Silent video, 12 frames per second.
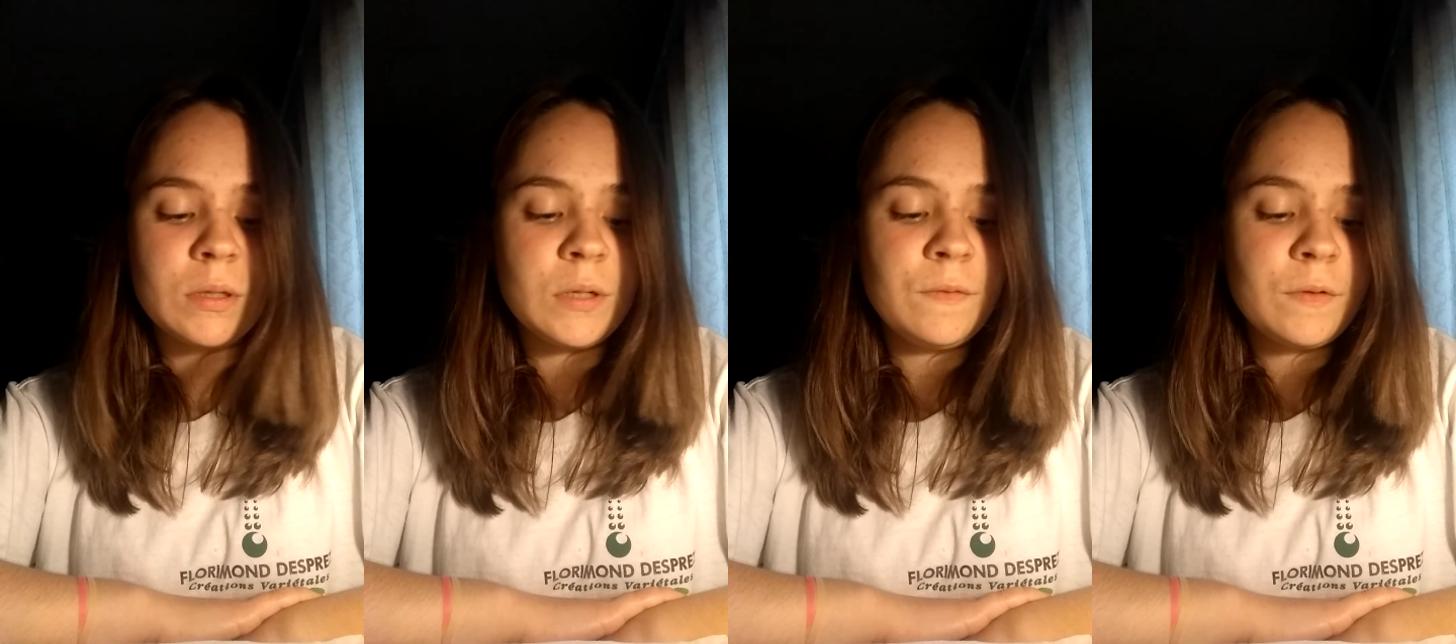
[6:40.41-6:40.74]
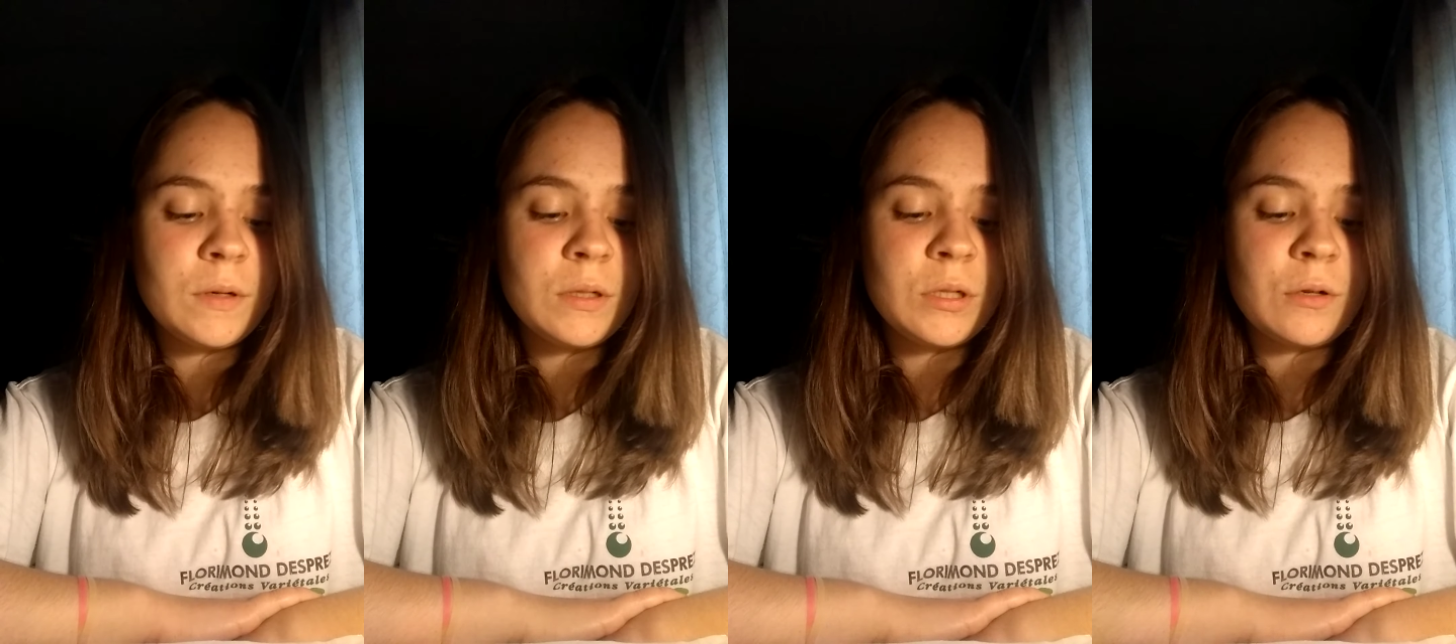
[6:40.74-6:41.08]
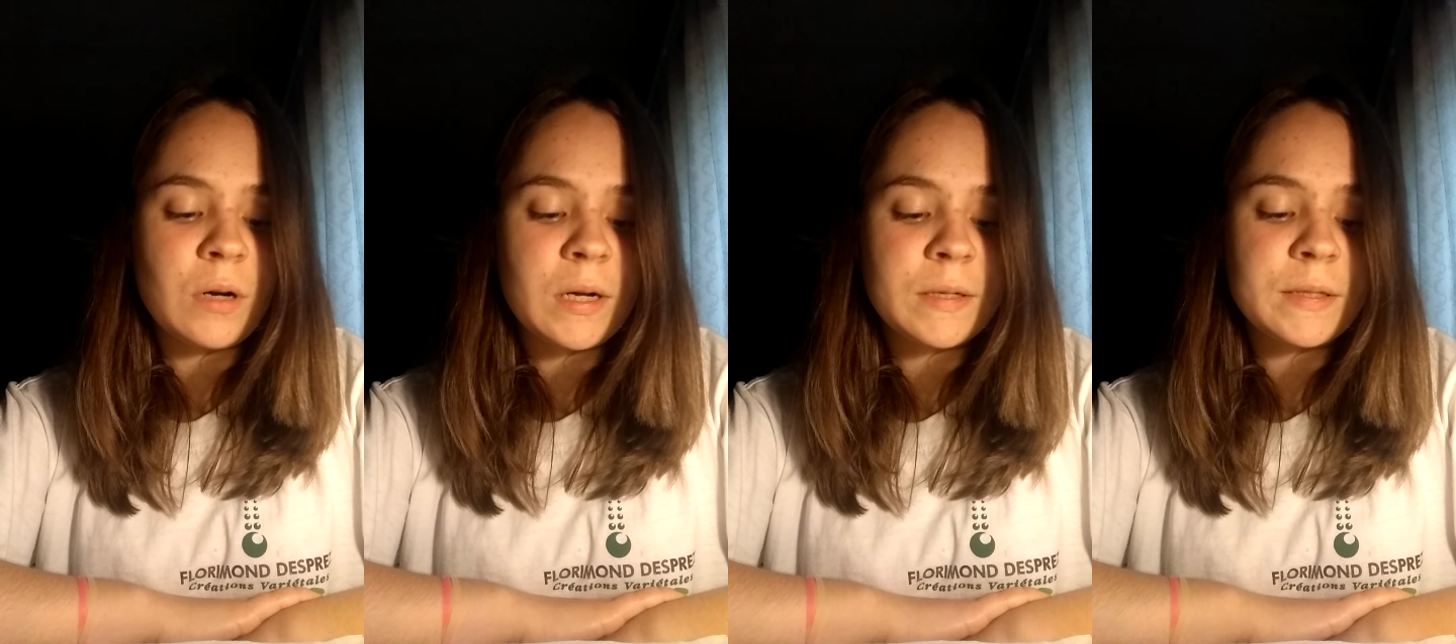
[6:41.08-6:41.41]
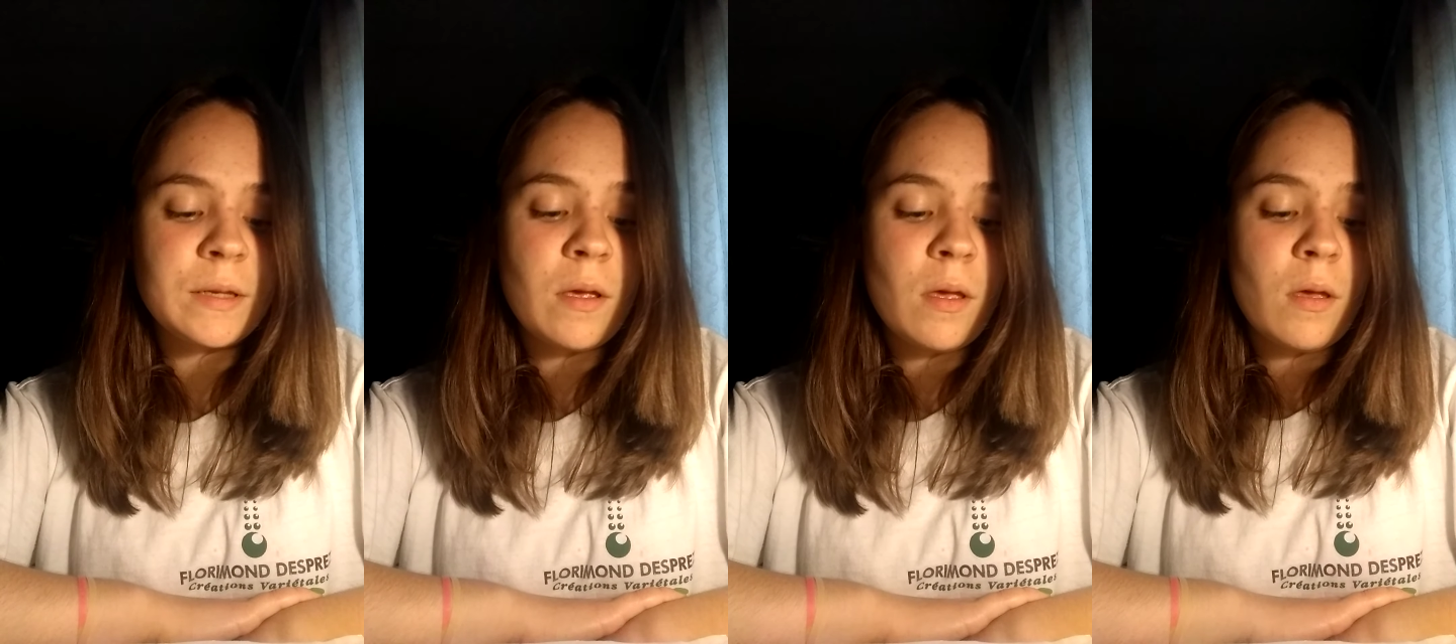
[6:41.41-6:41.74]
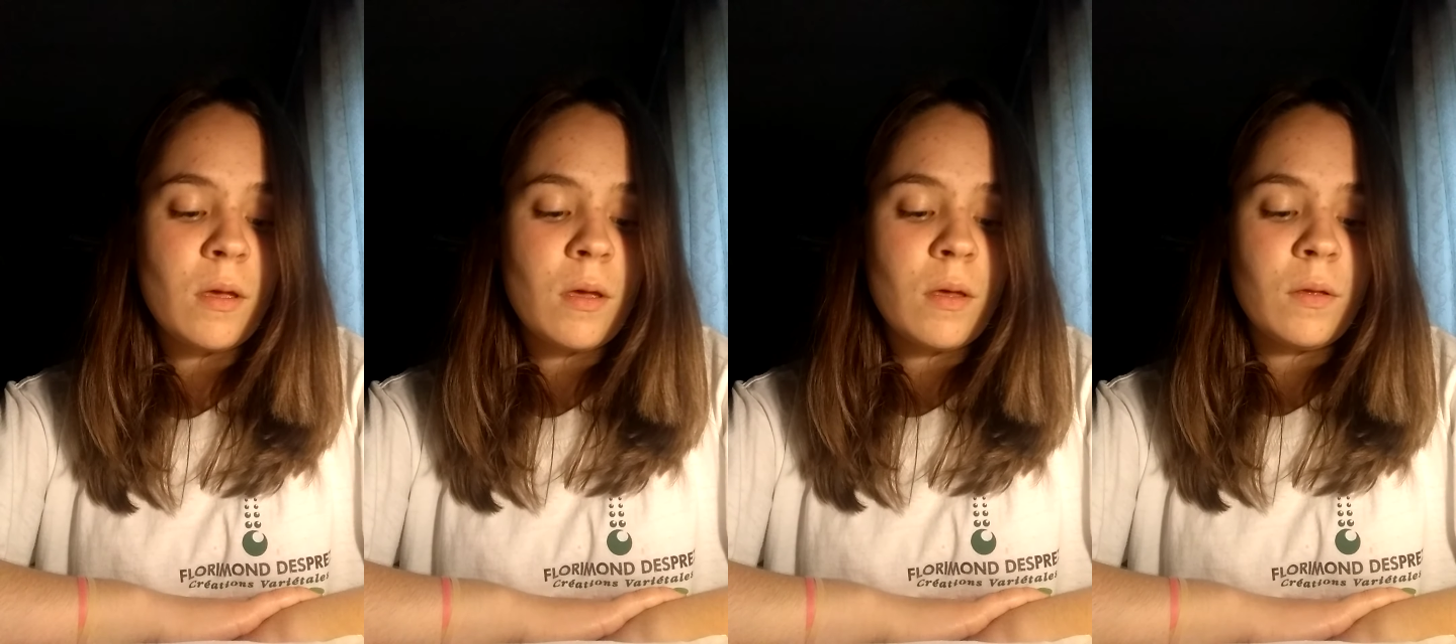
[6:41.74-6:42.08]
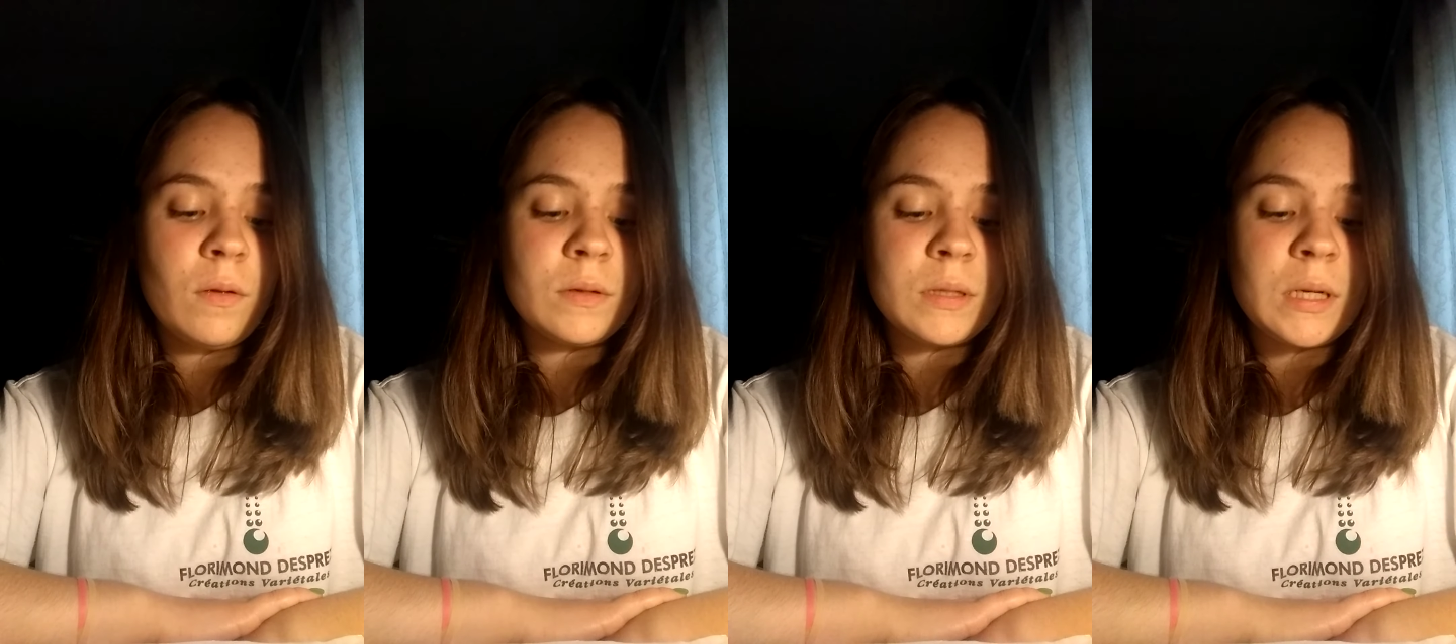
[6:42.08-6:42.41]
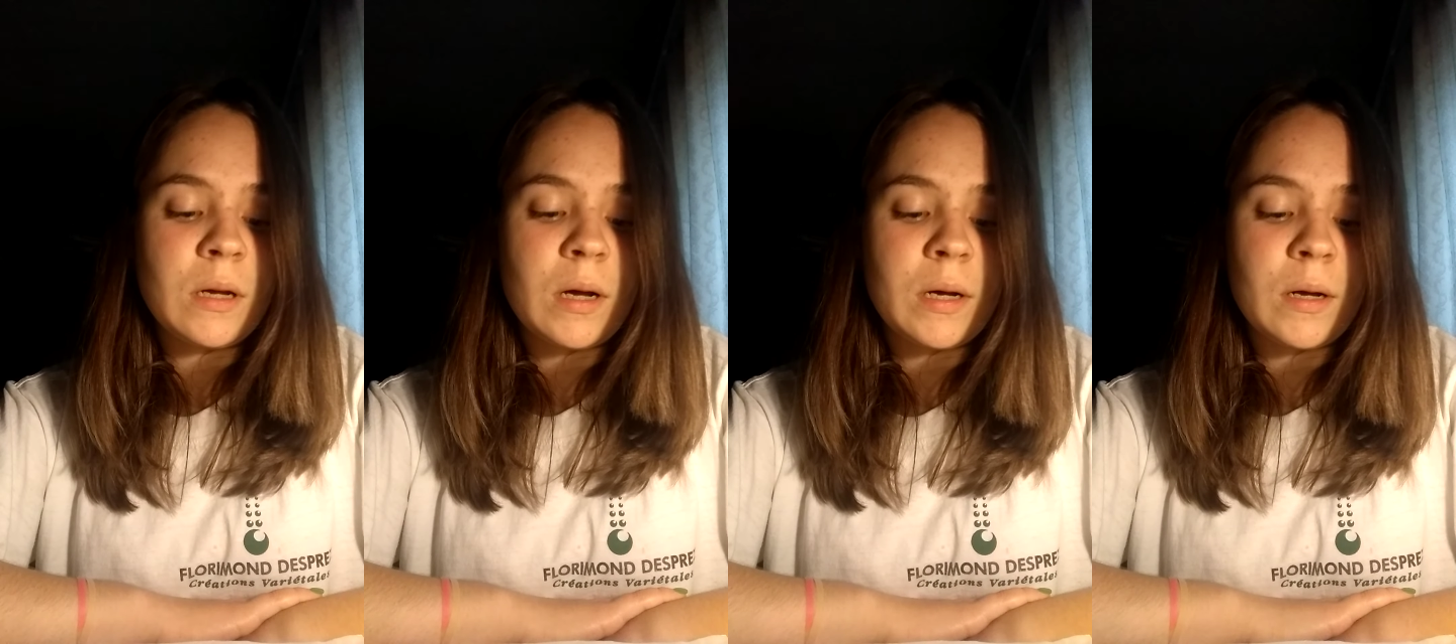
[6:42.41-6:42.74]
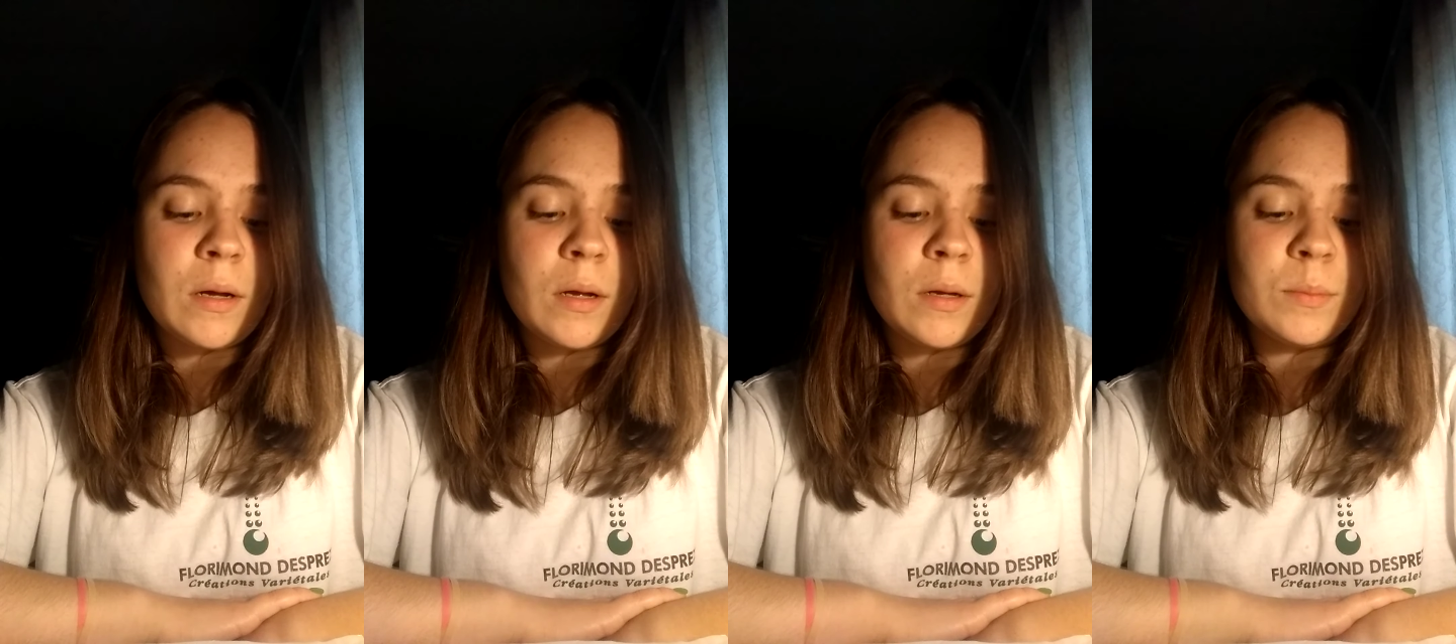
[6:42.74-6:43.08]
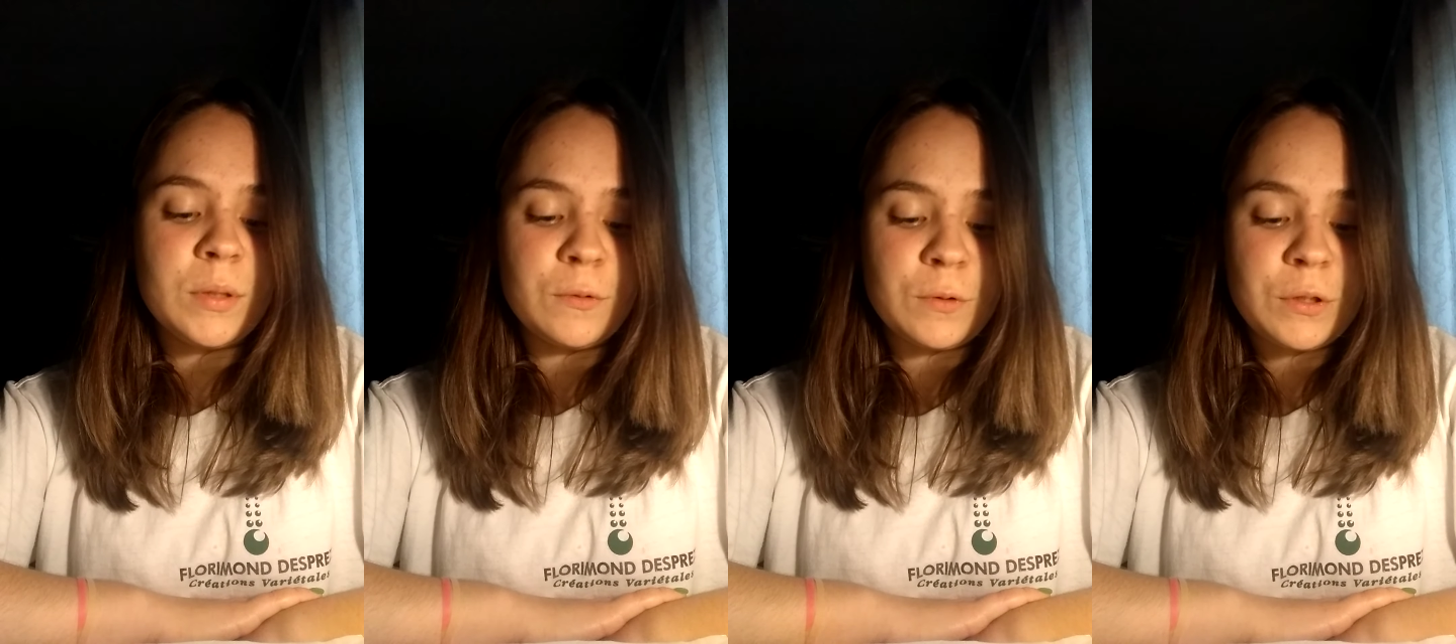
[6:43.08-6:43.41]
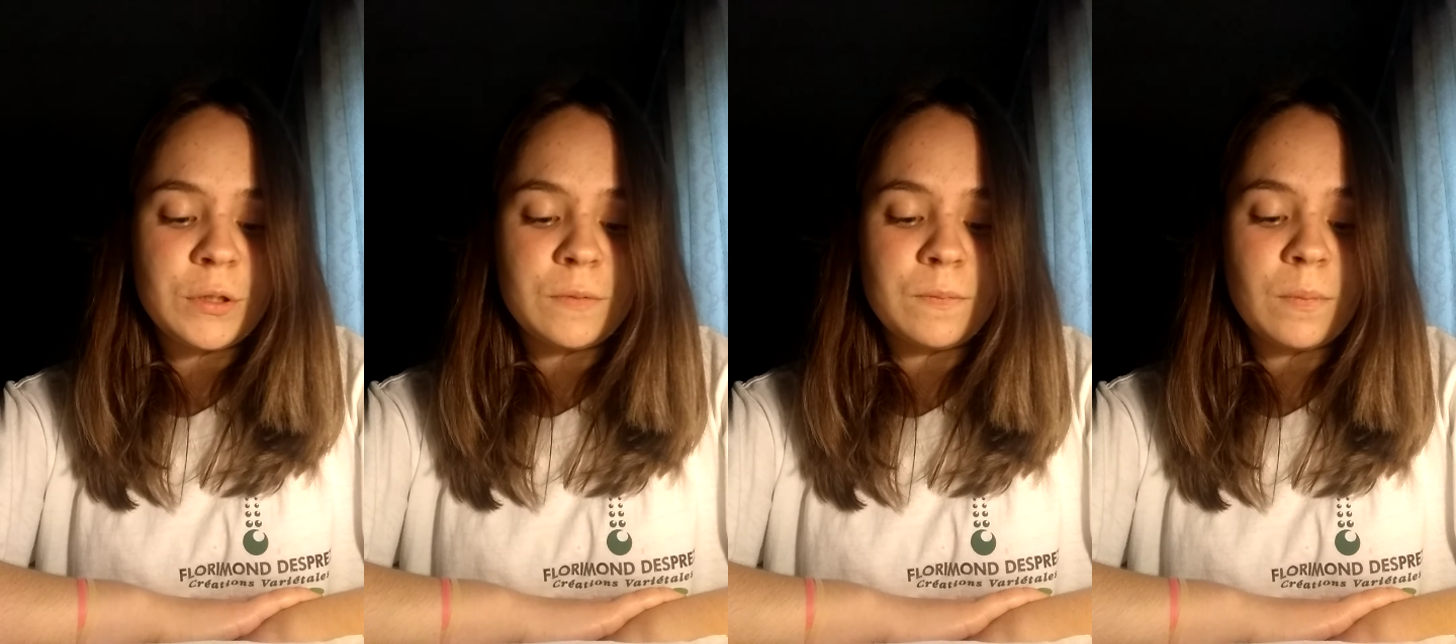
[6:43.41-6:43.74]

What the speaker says: different drugs that are abused.